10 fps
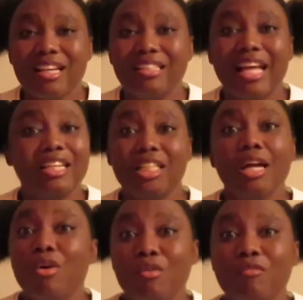that
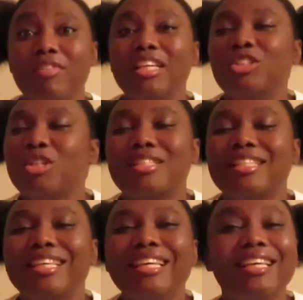love, they just
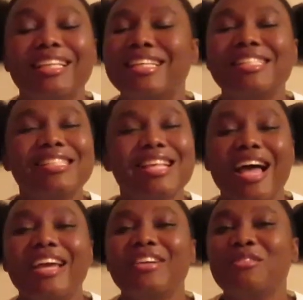can't,
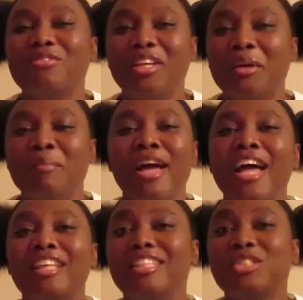inside of them
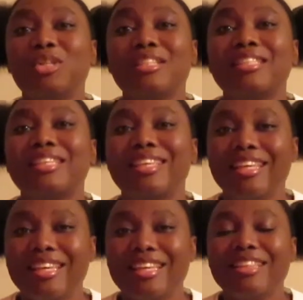they just
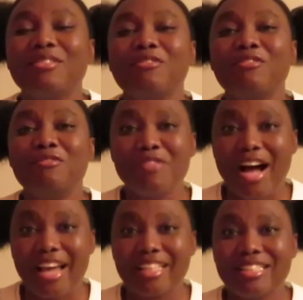can't
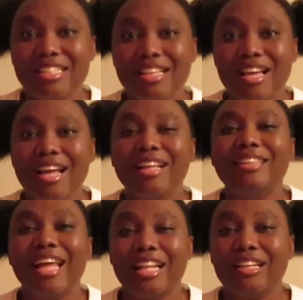fight
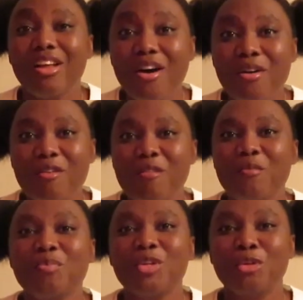that love,
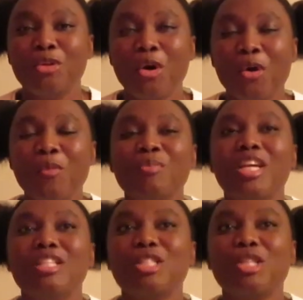you know.
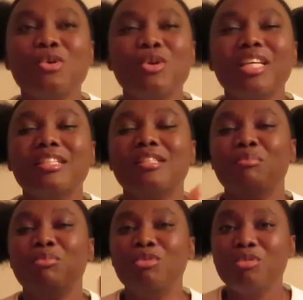So it's a
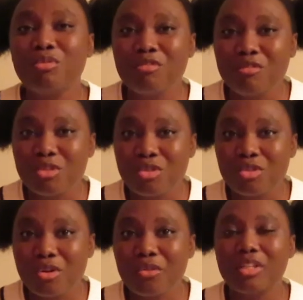beautiful
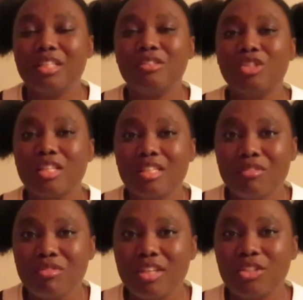story, just
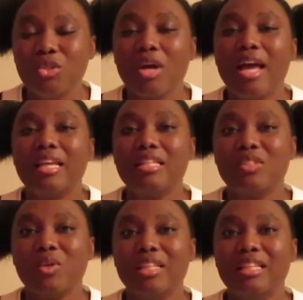give it a try.
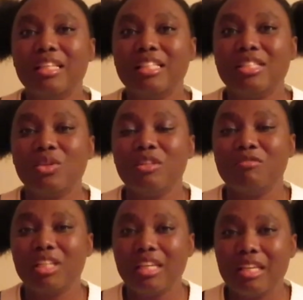It's on
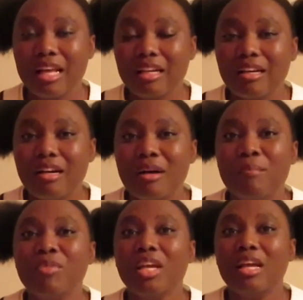
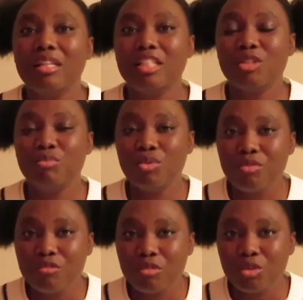Viki.com. This
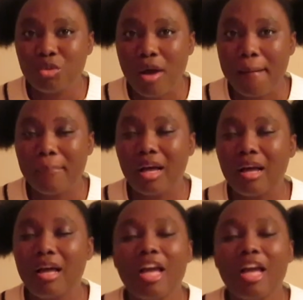beautiful drama,